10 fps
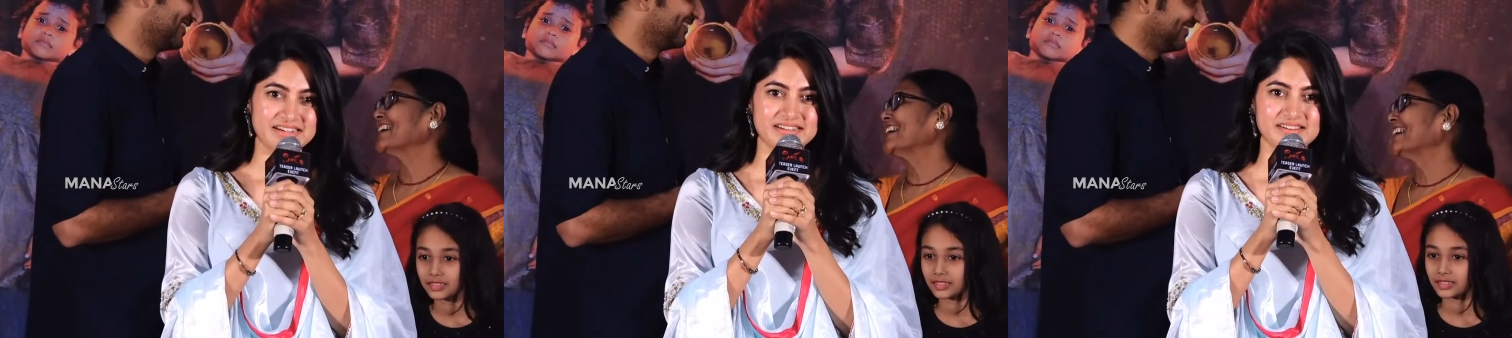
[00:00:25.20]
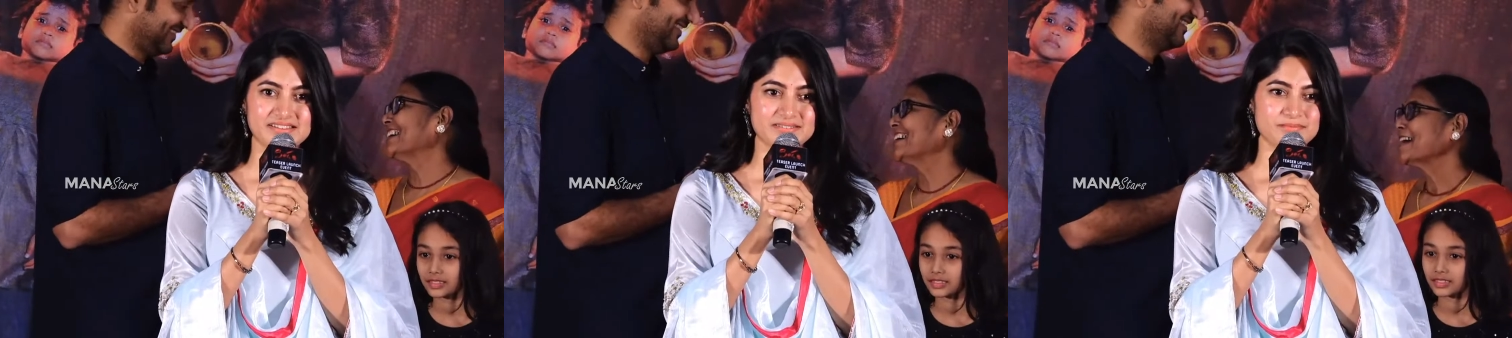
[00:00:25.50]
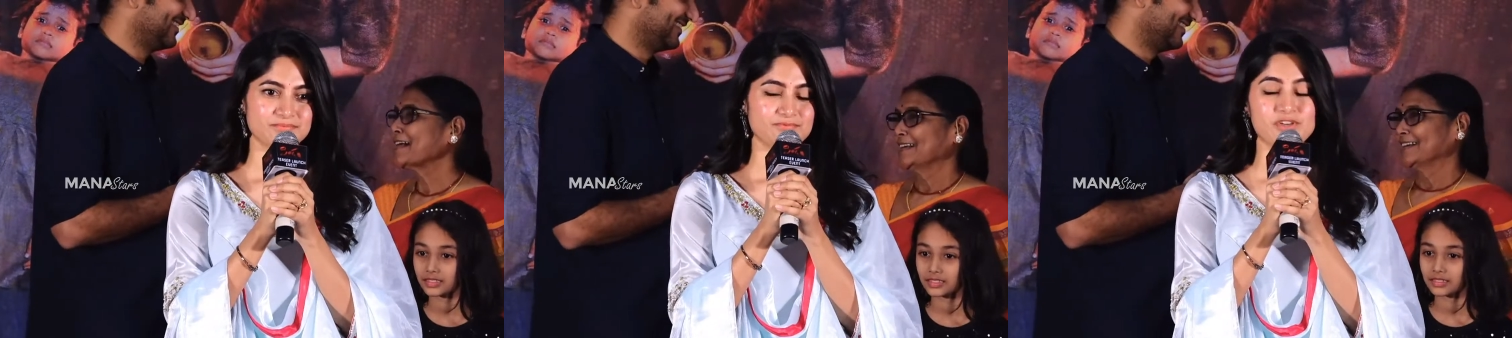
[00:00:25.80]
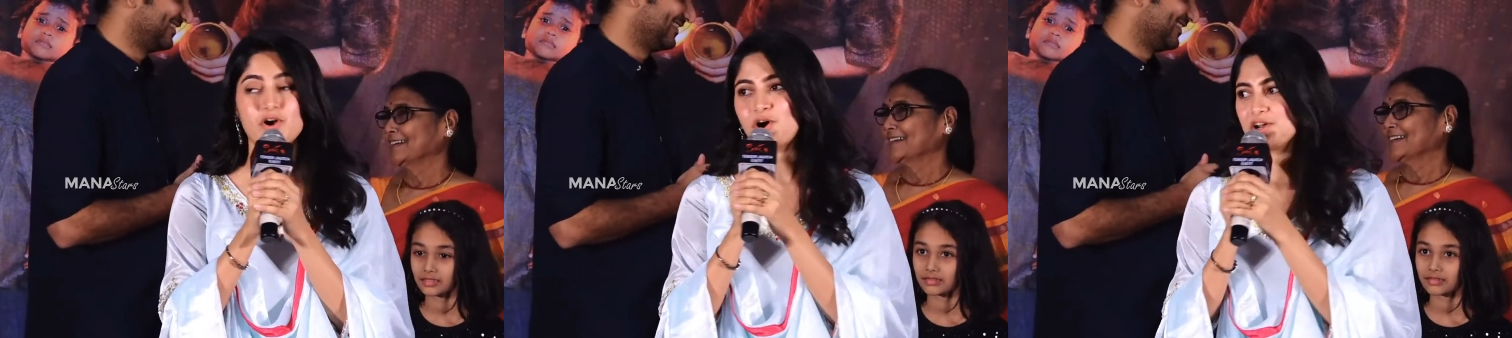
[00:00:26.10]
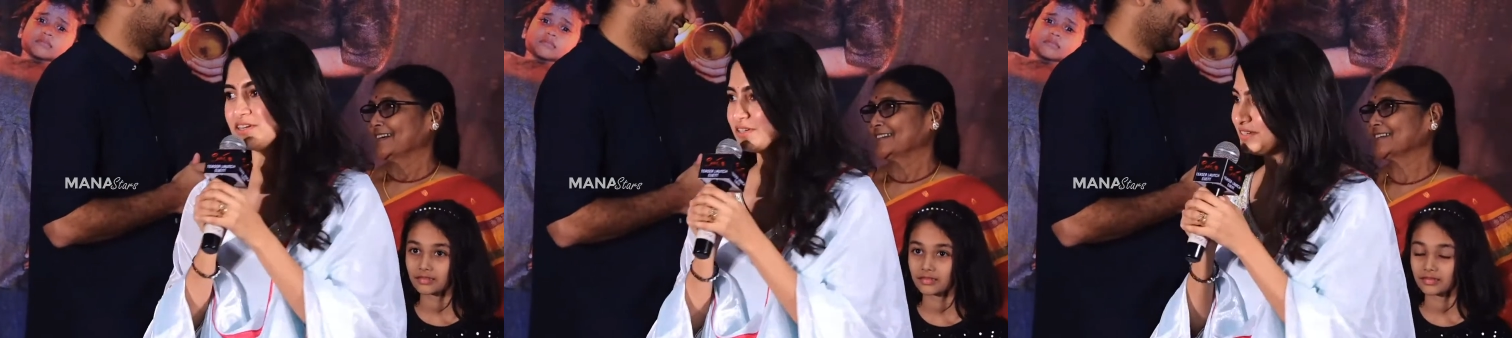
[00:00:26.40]
Speaker 1: and we are
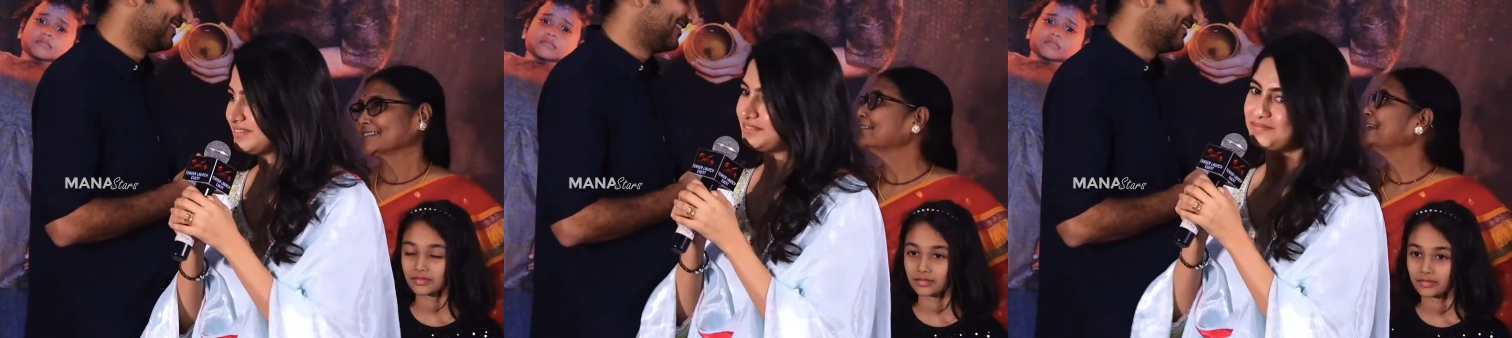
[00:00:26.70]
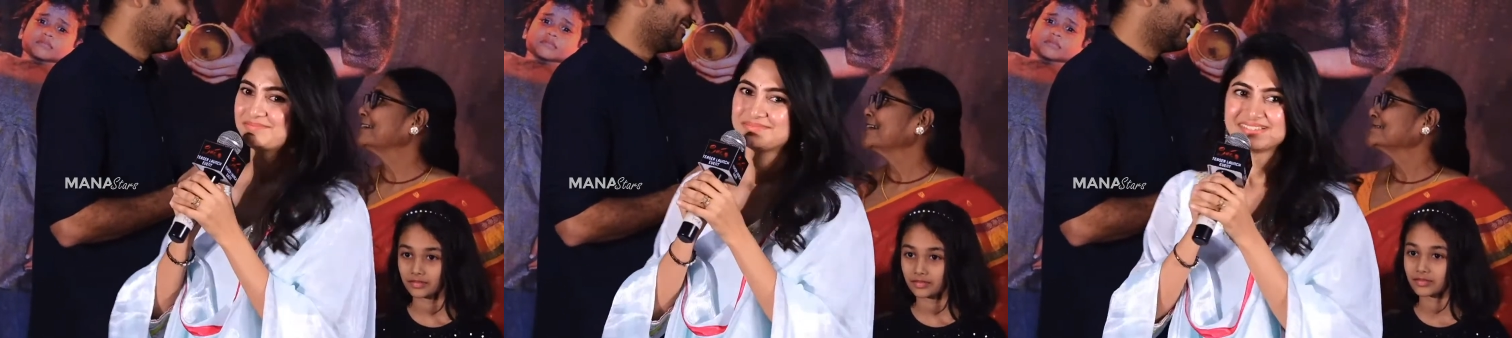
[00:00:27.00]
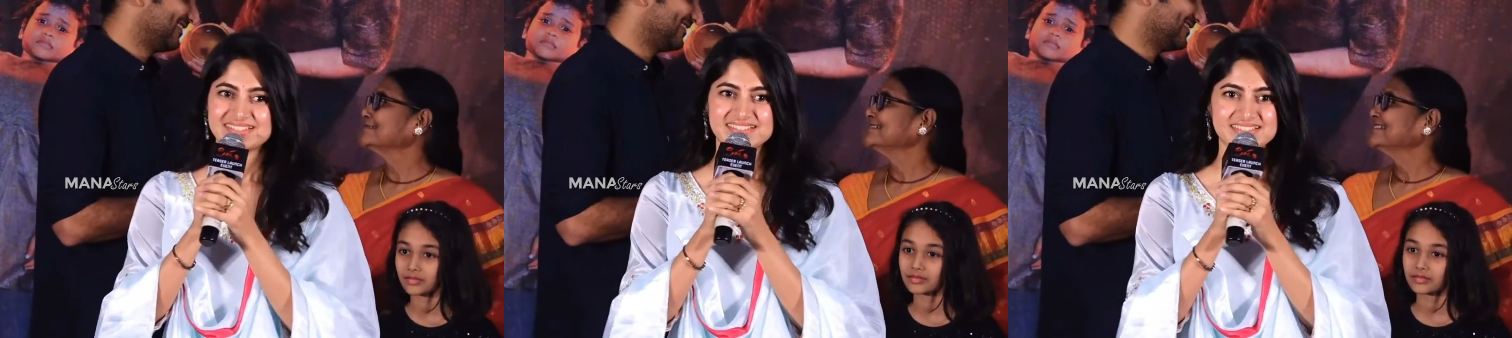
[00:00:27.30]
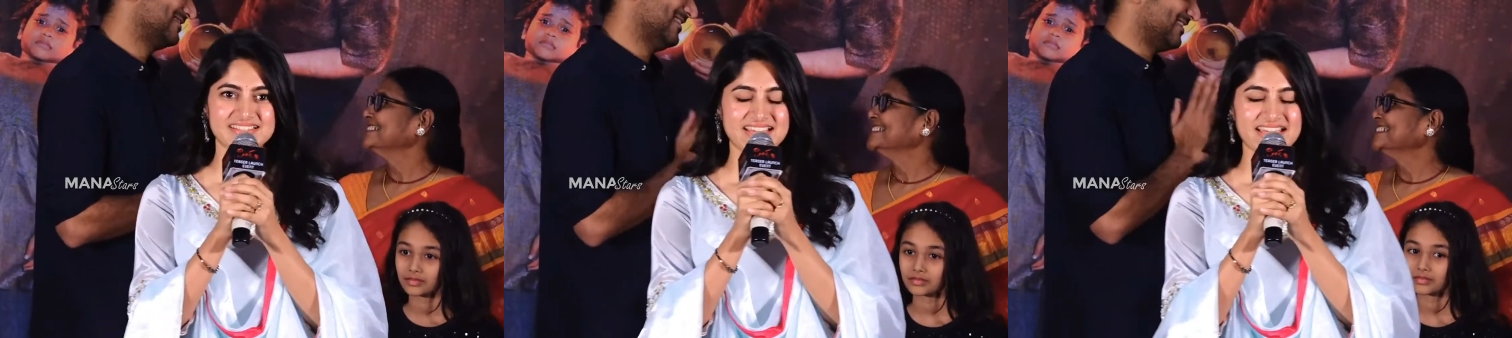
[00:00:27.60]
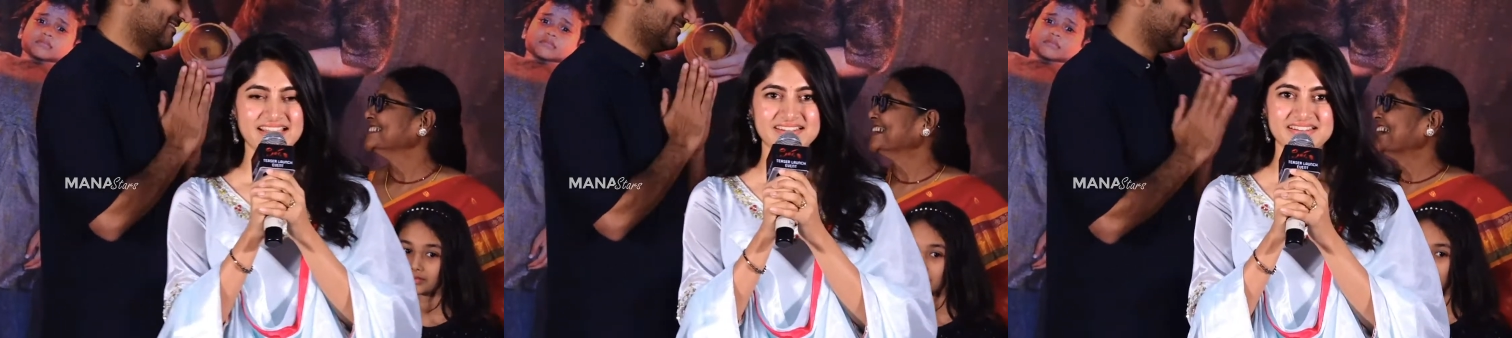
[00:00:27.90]
honored
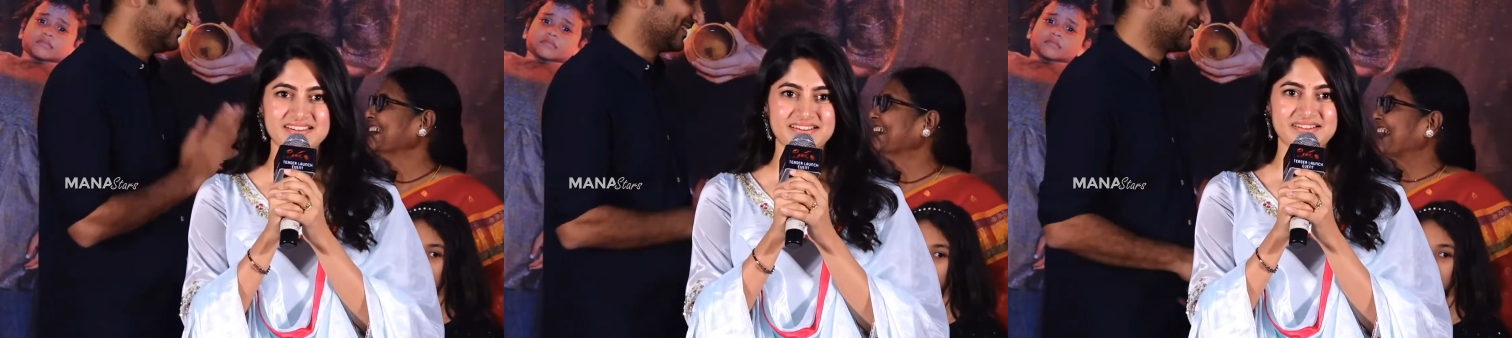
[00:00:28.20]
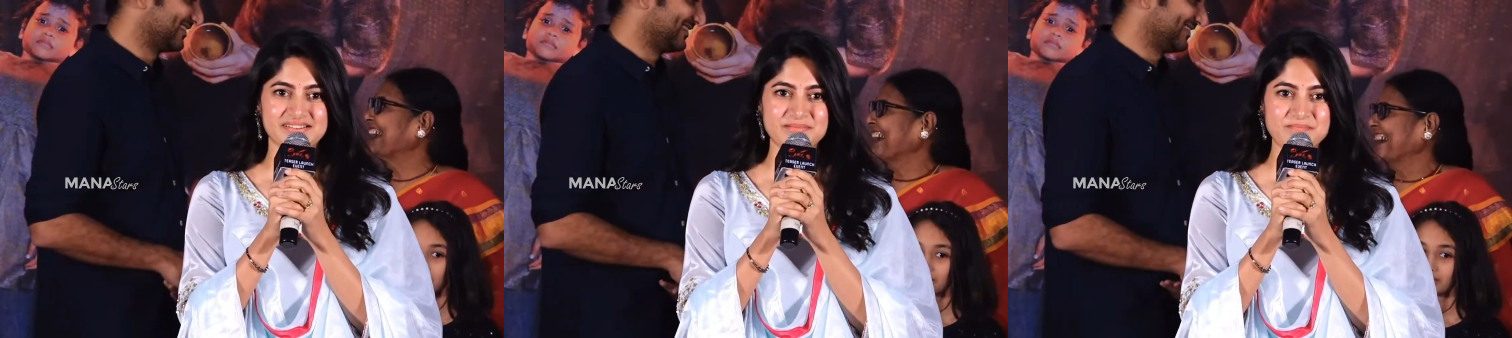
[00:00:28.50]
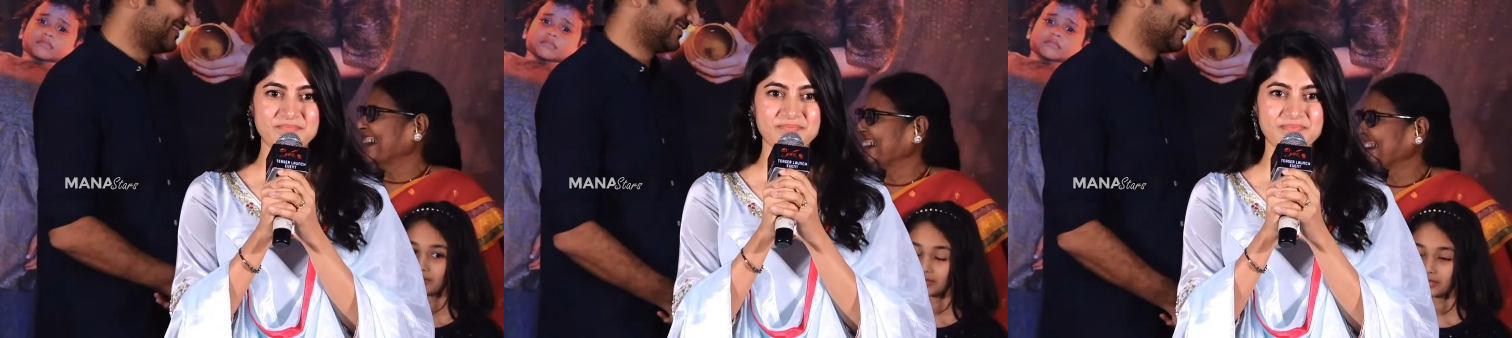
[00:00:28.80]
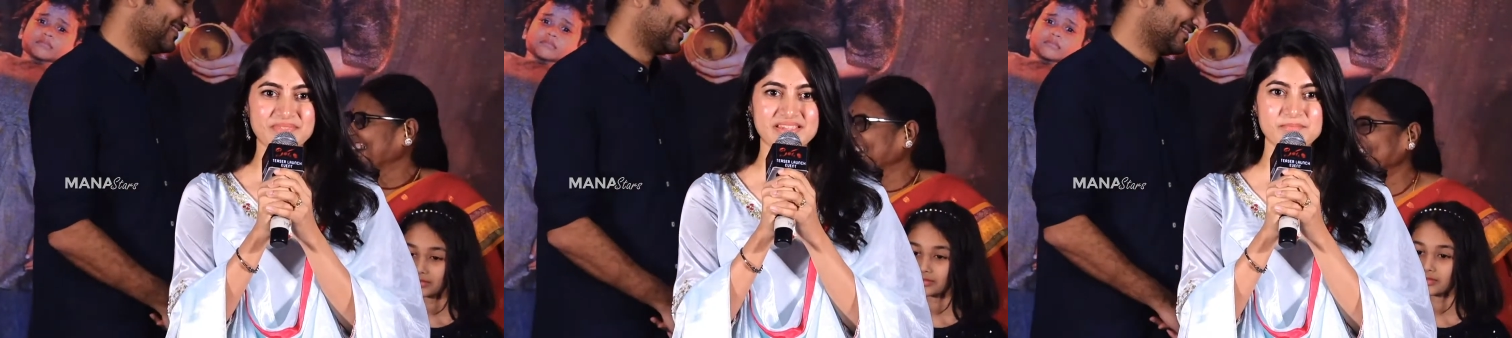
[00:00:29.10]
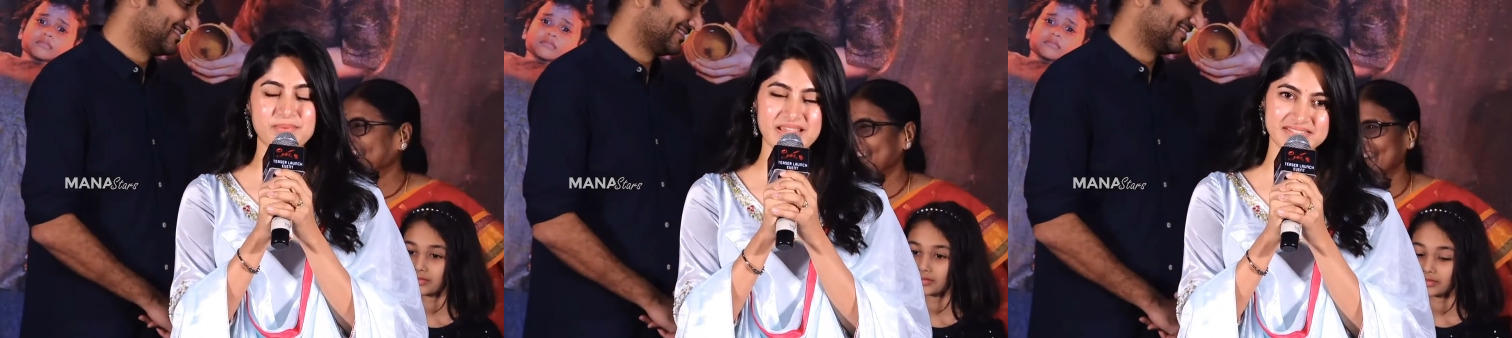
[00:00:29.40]
and
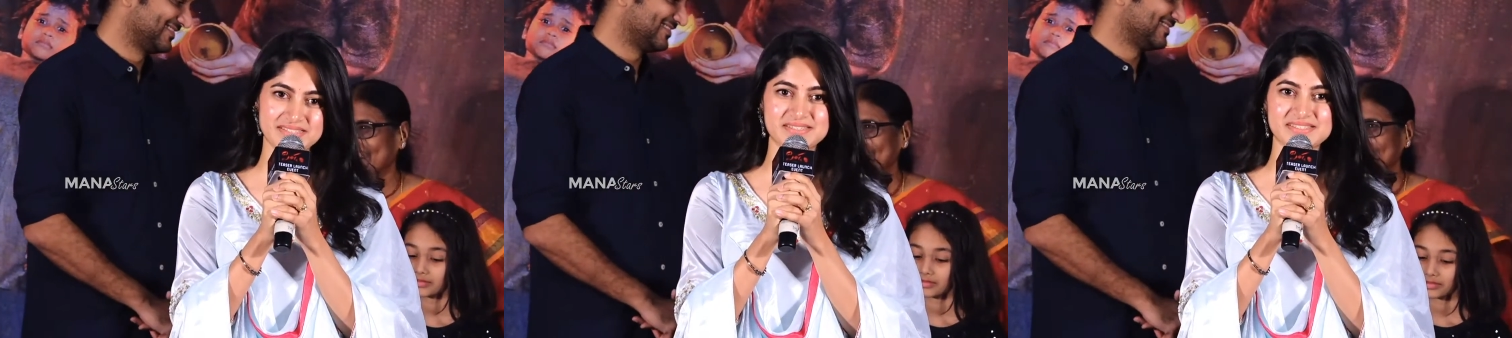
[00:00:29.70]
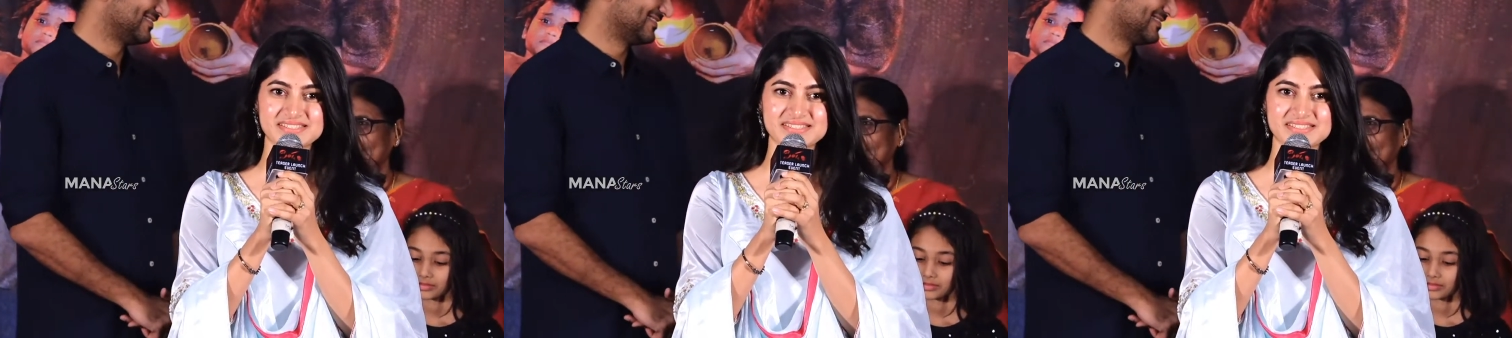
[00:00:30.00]
press